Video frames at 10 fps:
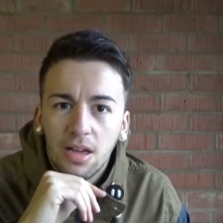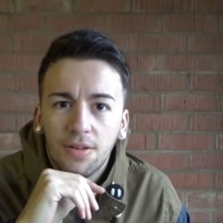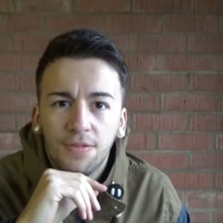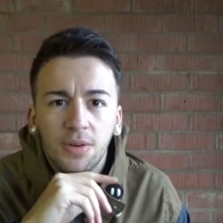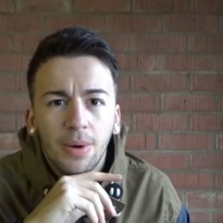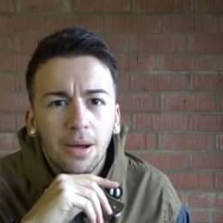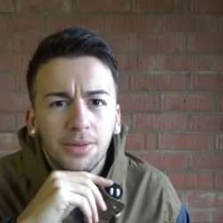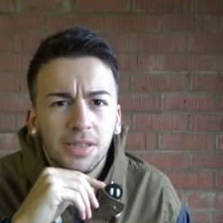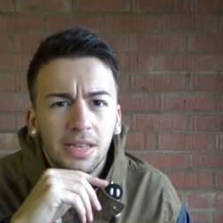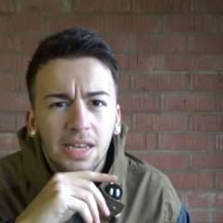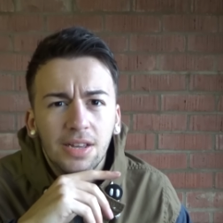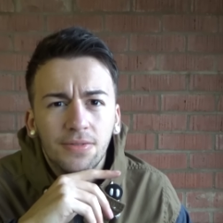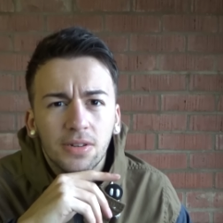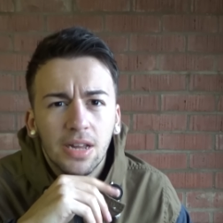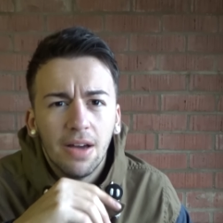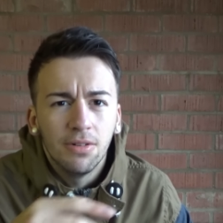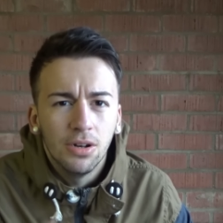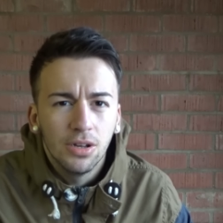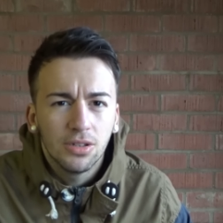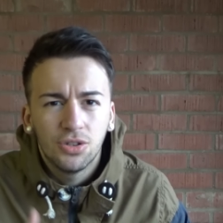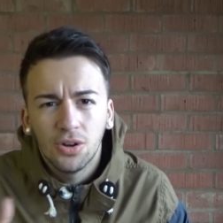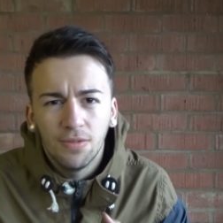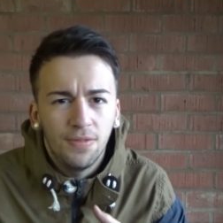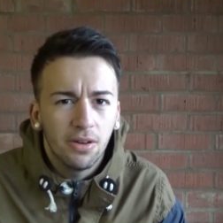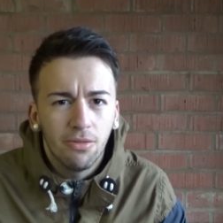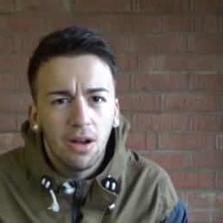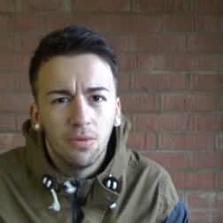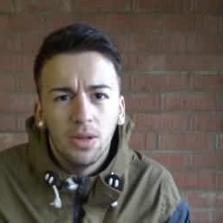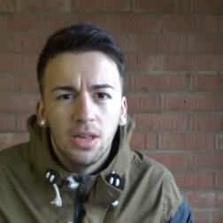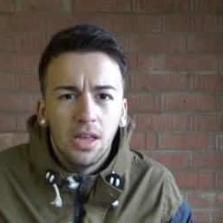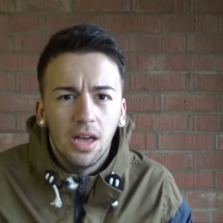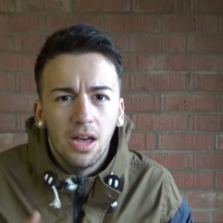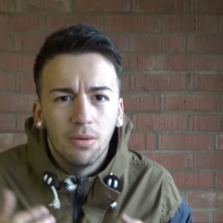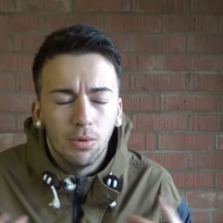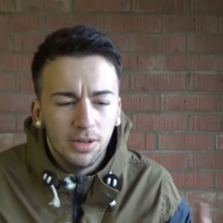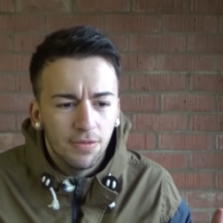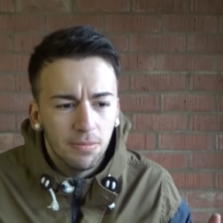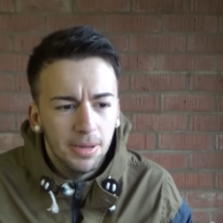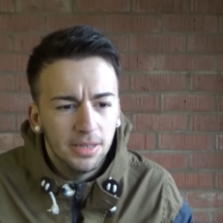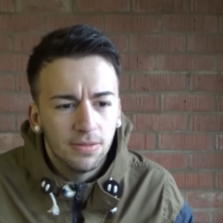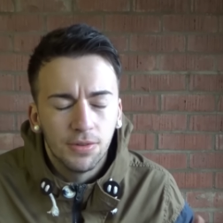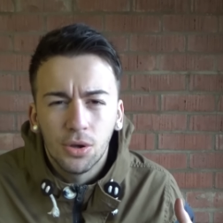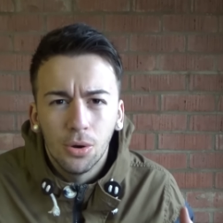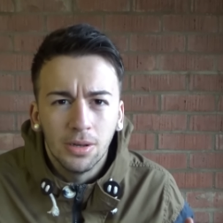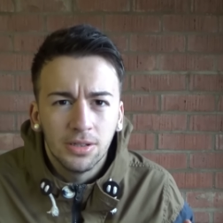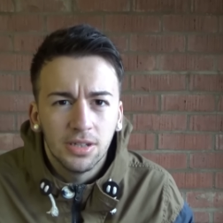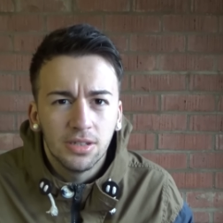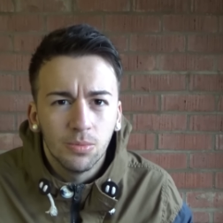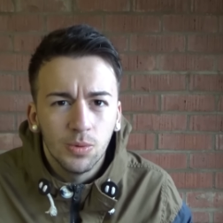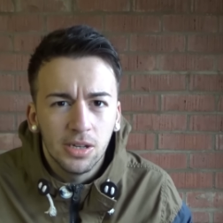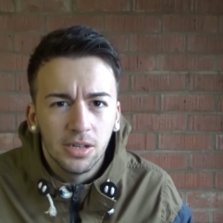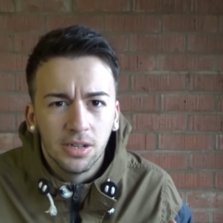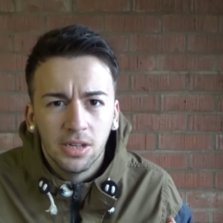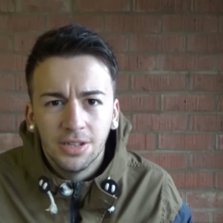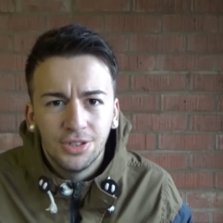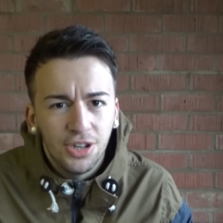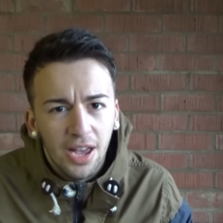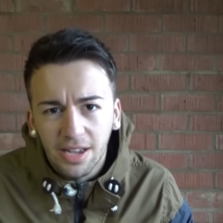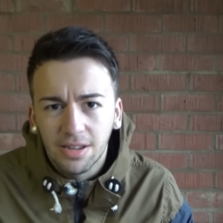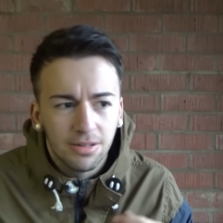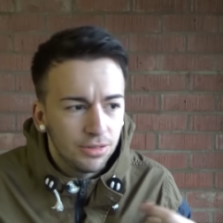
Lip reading: few hours in the evening having a look, trying to figure out what different bits of the cooling system we could check,